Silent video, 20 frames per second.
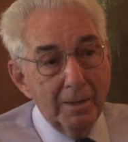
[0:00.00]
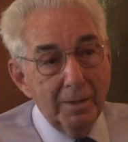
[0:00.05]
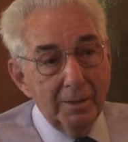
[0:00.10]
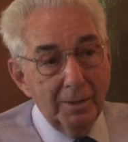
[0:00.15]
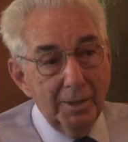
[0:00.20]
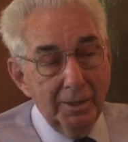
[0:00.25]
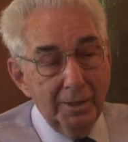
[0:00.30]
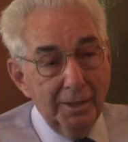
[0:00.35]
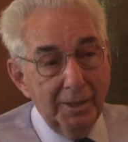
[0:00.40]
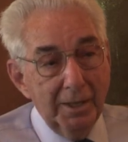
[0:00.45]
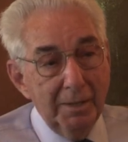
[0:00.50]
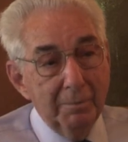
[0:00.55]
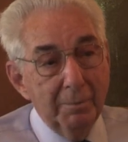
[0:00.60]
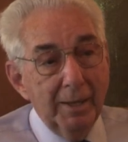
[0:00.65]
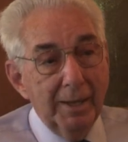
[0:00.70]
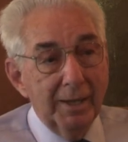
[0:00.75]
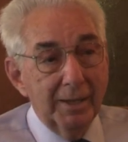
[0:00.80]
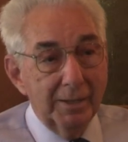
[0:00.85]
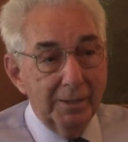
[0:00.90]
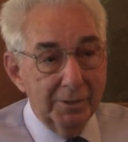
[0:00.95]
Then they came
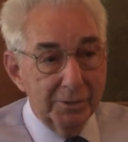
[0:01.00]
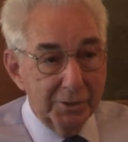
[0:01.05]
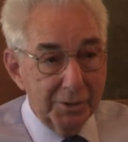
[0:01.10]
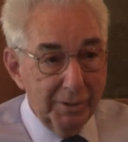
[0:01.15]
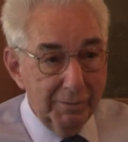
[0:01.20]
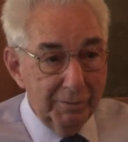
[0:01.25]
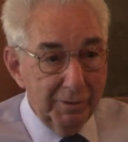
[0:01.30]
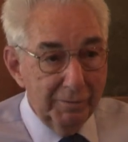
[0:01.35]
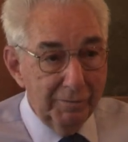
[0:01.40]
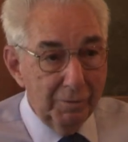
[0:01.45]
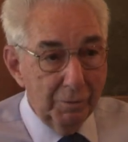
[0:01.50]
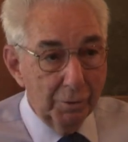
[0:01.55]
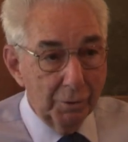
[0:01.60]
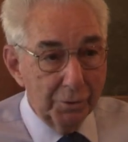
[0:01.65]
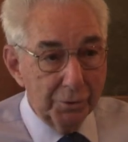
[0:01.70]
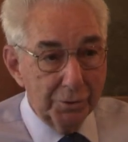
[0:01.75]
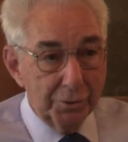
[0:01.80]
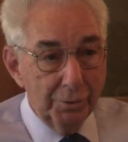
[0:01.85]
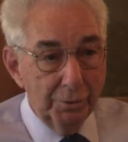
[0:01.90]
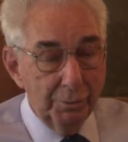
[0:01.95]
back in 74.
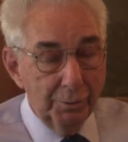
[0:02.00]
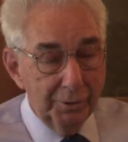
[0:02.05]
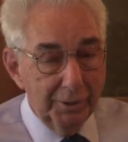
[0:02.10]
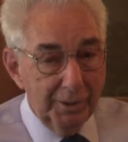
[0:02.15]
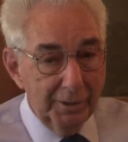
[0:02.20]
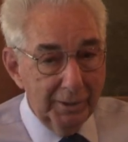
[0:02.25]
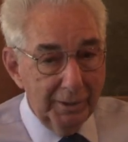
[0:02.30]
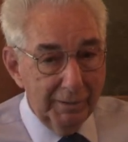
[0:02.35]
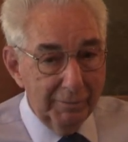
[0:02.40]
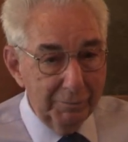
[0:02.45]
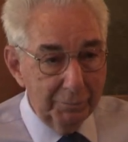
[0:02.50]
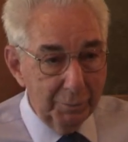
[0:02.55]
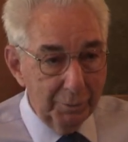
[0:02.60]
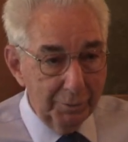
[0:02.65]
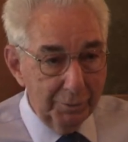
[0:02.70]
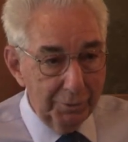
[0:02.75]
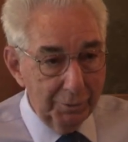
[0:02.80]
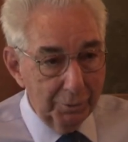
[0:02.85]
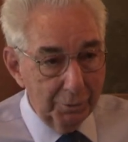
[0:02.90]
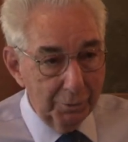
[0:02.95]
So when they left, we were
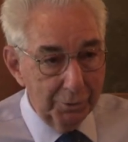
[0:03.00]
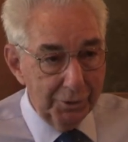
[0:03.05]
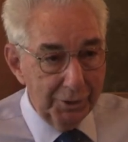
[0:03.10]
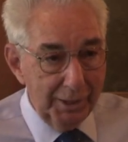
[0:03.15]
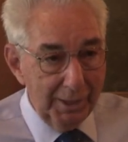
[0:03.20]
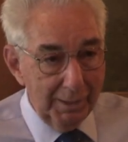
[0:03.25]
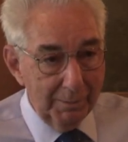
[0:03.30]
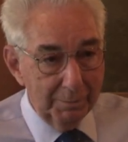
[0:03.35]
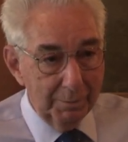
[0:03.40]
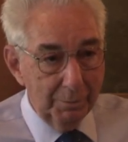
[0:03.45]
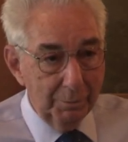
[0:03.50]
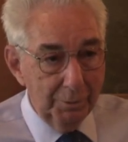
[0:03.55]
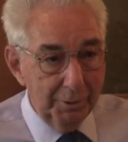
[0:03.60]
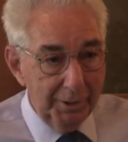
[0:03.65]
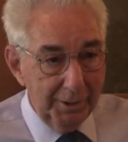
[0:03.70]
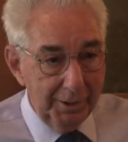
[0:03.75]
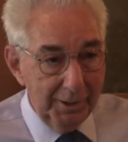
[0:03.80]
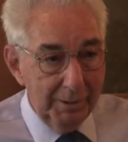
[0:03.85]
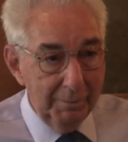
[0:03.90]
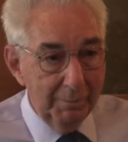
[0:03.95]
at the old chapel. When
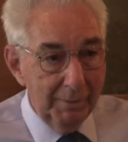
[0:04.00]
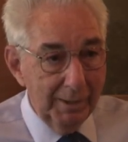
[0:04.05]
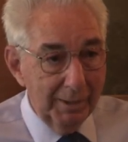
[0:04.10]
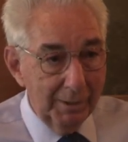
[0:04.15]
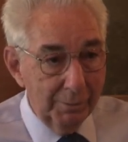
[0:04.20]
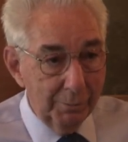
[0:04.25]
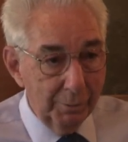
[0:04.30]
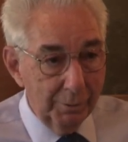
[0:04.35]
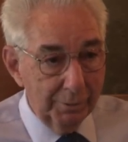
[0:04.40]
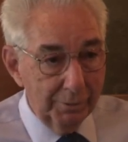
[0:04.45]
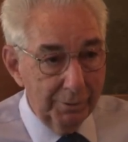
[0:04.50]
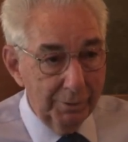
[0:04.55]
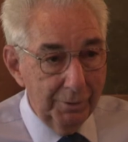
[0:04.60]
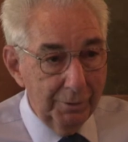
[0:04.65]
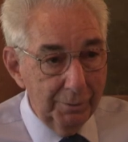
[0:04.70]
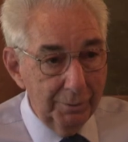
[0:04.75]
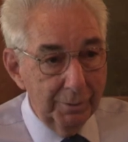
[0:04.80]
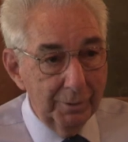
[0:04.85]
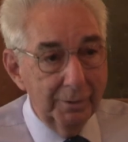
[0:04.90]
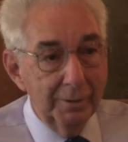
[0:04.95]
they came back, we're at the
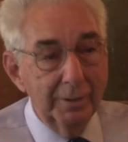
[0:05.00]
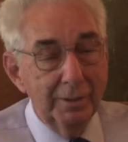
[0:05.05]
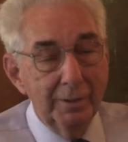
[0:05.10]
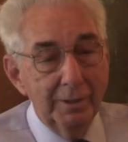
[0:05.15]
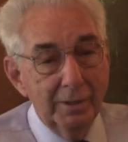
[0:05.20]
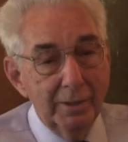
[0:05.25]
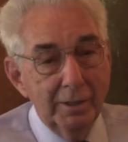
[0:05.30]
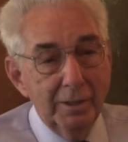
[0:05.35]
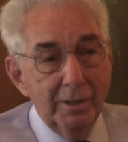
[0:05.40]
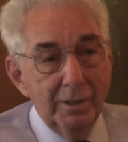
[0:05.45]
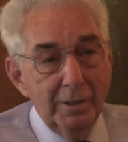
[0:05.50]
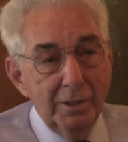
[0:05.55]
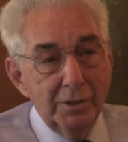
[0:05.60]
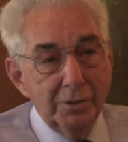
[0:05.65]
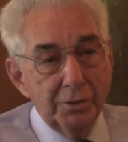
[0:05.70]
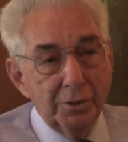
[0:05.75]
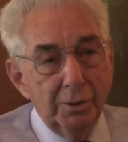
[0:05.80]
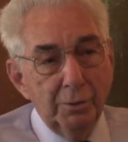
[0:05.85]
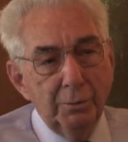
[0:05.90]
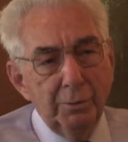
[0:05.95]
new one.
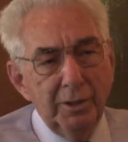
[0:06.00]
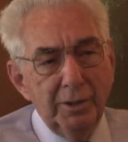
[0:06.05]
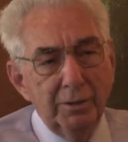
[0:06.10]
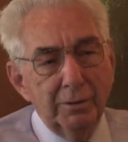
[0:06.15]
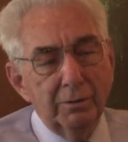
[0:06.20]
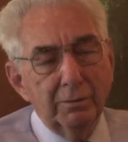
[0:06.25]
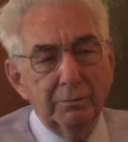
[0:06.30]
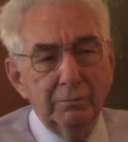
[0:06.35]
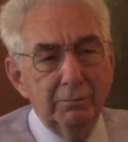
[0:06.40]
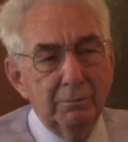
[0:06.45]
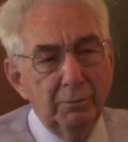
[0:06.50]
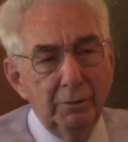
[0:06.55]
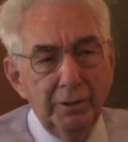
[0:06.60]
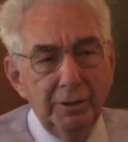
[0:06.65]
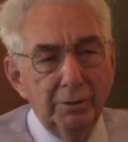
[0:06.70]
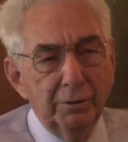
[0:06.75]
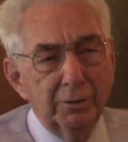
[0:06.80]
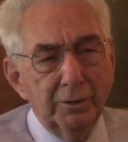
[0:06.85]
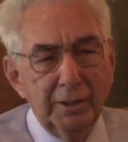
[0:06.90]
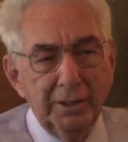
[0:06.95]
So we
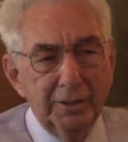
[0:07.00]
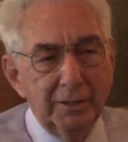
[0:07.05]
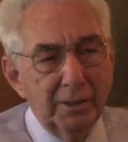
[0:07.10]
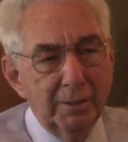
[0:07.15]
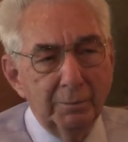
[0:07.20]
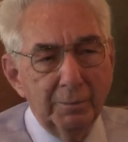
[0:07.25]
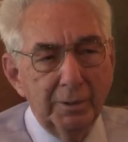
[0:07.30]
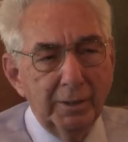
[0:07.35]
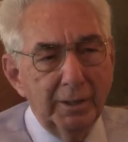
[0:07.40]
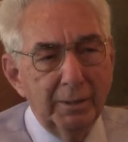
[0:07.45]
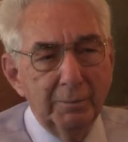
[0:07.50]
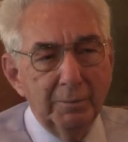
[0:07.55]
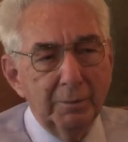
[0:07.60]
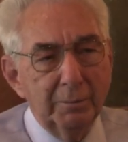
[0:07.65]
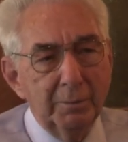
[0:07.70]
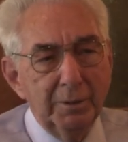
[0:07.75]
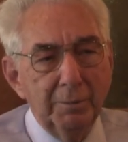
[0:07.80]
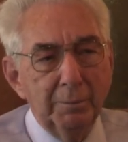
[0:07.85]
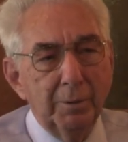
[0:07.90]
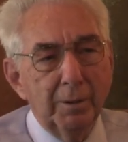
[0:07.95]
don't let them claim to
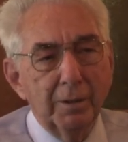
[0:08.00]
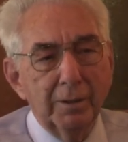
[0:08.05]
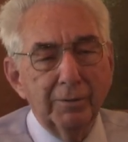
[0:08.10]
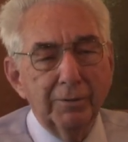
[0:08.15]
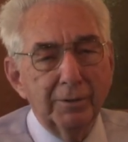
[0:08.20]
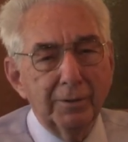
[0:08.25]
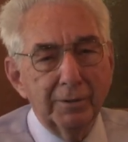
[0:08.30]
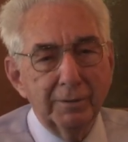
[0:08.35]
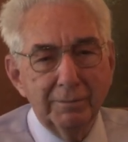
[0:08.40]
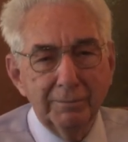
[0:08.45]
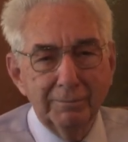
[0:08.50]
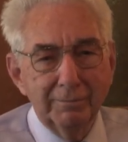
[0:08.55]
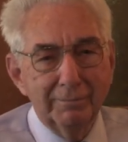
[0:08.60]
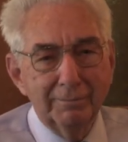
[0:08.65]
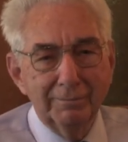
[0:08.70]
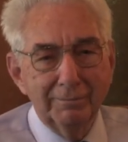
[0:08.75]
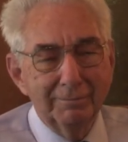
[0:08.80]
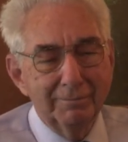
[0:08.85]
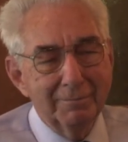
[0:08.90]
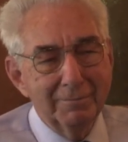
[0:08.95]
be part of the
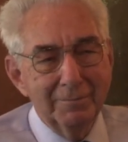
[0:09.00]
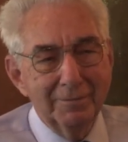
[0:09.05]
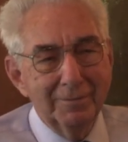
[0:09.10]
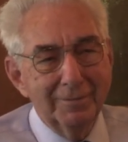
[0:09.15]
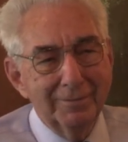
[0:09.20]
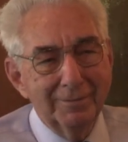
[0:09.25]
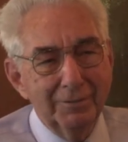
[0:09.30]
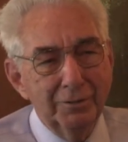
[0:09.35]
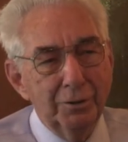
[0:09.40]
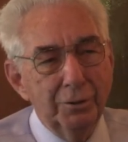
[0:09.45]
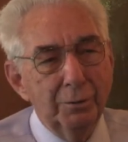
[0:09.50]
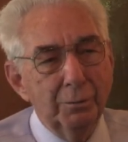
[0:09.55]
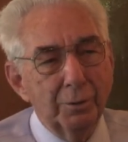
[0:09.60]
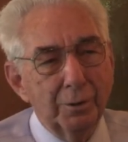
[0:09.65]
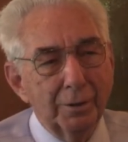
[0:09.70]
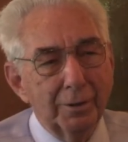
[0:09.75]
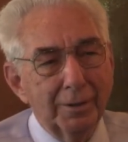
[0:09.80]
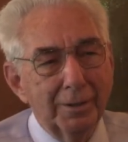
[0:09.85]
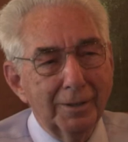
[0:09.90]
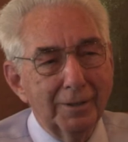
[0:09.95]
new
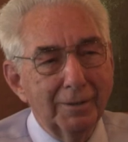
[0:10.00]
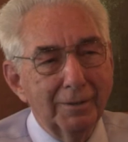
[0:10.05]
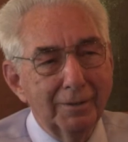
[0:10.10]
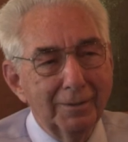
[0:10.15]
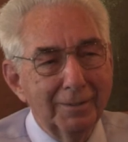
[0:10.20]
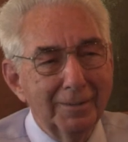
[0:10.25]
work here.